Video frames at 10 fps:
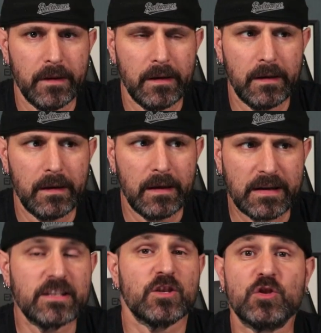It
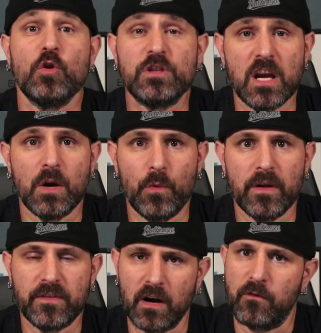gets associated with
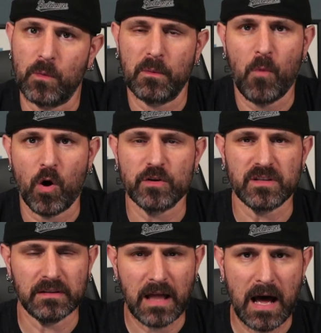Terraforming Mars a
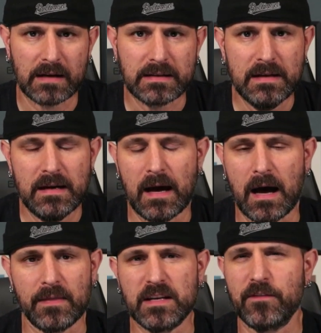lot.
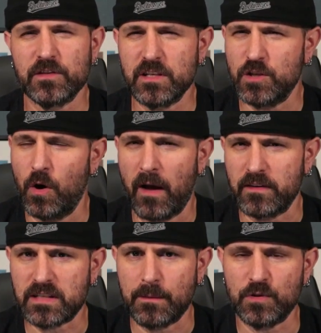The difference is you don't have the
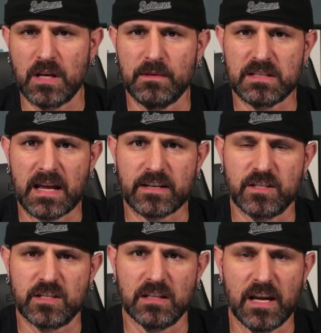simultaneous action
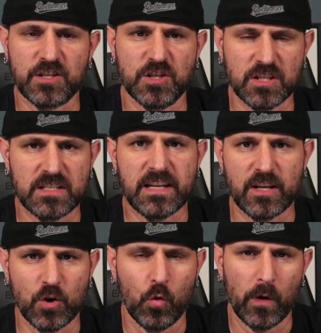selection. Instead,
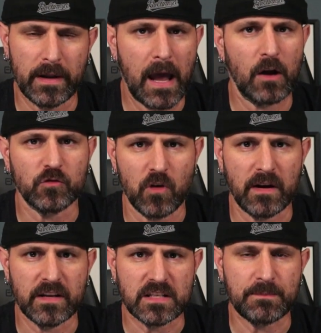you're going out trying to
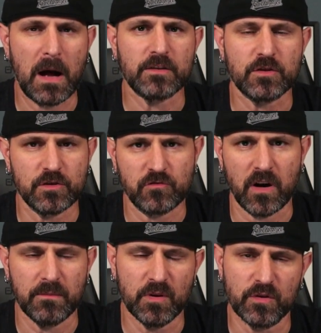get sponsors, trying to
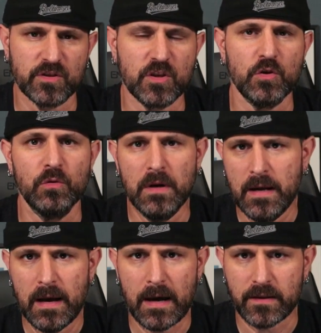build a zoo,
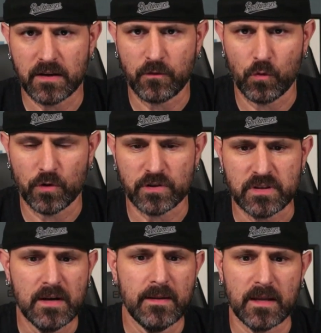and then, of course,
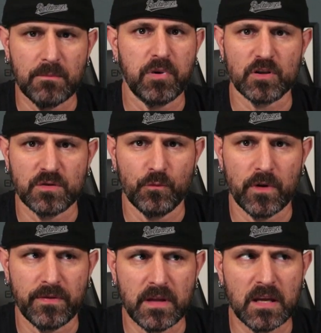the person with
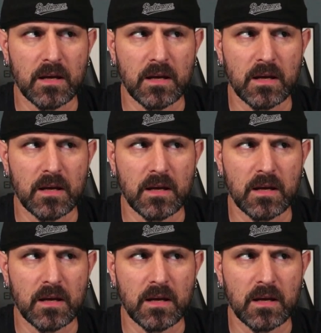the